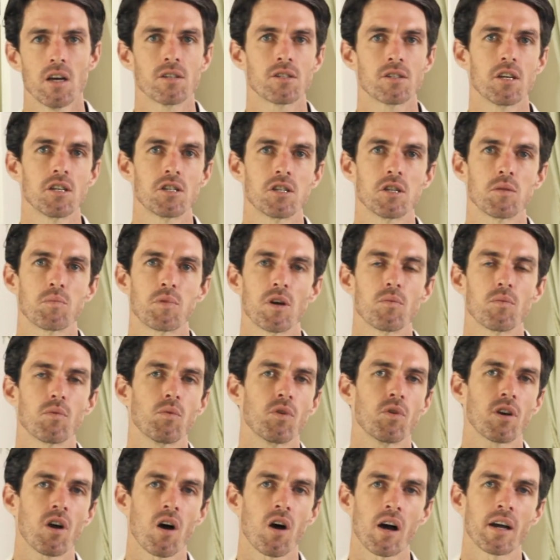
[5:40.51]
teaching people
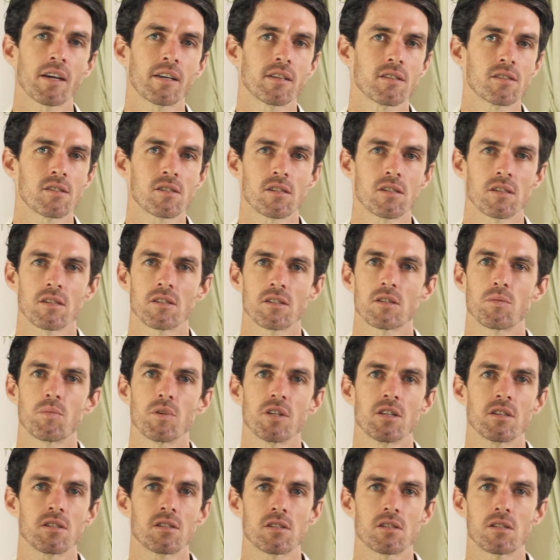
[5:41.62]
what I consider to be
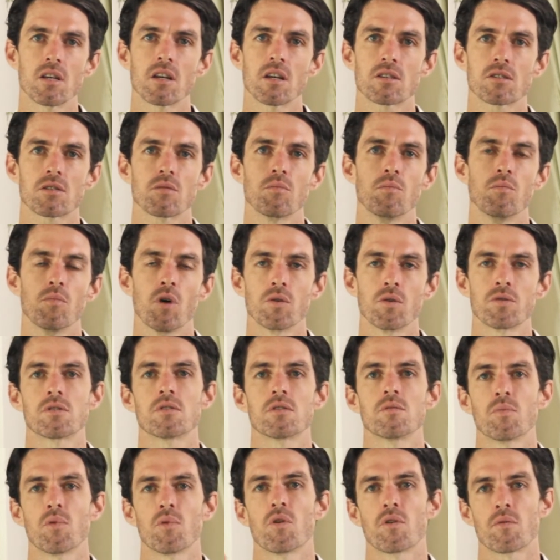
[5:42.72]
the 6 most
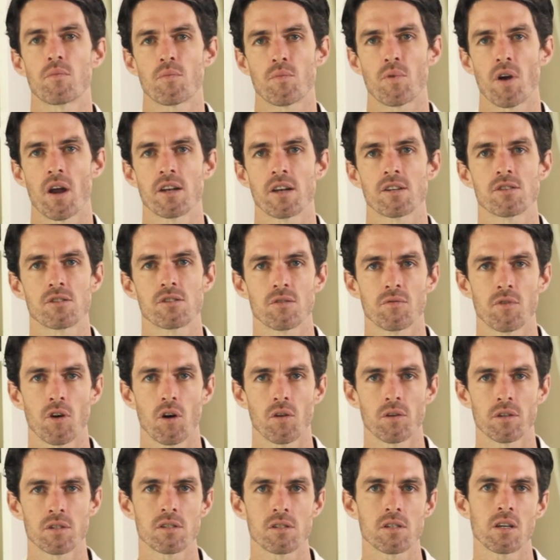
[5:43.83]
important branches of
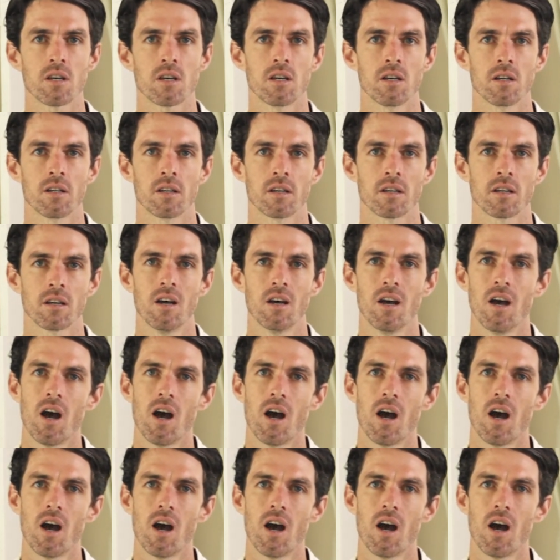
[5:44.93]
holistic healing.